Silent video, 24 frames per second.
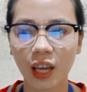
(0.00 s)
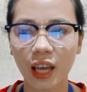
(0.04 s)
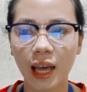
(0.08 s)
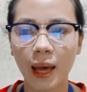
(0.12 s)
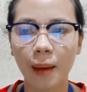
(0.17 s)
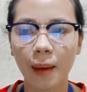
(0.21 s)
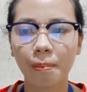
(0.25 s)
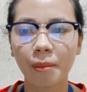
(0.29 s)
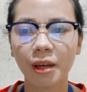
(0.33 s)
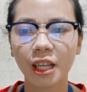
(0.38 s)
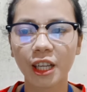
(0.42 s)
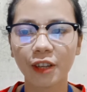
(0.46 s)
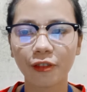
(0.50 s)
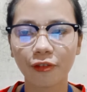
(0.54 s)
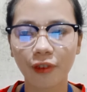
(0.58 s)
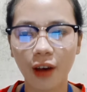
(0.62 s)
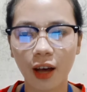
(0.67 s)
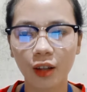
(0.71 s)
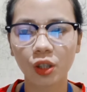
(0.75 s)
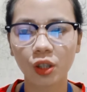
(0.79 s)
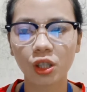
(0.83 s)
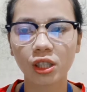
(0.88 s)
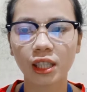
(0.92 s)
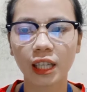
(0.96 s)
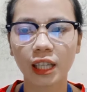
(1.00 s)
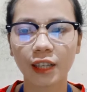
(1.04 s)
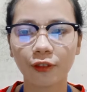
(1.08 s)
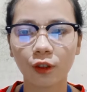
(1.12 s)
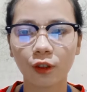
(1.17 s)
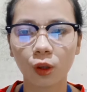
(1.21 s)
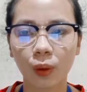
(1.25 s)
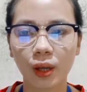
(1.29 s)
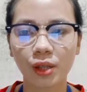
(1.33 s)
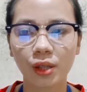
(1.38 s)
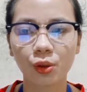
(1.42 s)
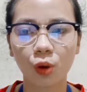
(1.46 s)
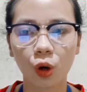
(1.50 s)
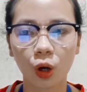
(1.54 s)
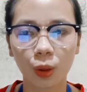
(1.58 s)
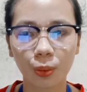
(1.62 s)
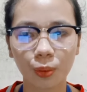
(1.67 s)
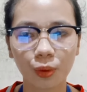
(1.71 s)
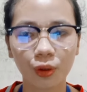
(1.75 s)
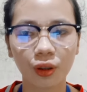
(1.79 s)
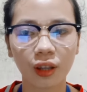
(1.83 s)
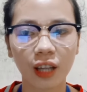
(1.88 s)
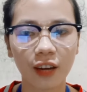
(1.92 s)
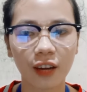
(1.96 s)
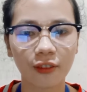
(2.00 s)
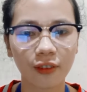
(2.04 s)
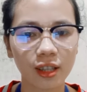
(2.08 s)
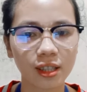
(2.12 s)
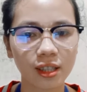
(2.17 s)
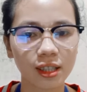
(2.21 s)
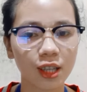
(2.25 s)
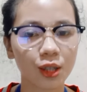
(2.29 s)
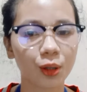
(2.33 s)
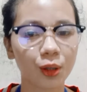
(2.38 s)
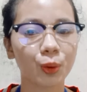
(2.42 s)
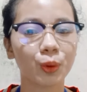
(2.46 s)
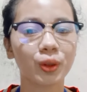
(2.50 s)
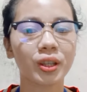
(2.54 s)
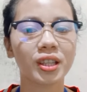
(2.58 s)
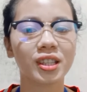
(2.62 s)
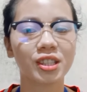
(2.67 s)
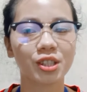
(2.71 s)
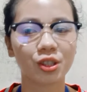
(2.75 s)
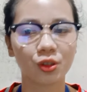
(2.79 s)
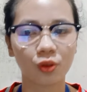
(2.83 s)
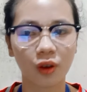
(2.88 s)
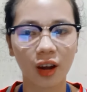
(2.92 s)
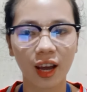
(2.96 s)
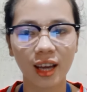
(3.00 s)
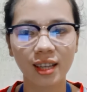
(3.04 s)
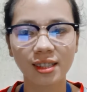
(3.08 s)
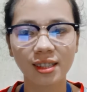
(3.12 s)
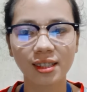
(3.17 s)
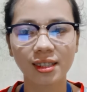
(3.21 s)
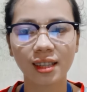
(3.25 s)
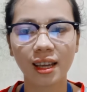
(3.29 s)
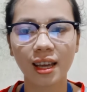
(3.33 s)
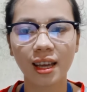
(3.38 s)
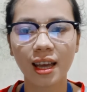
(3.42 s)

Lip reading: Many factors influence hormone levels including stress,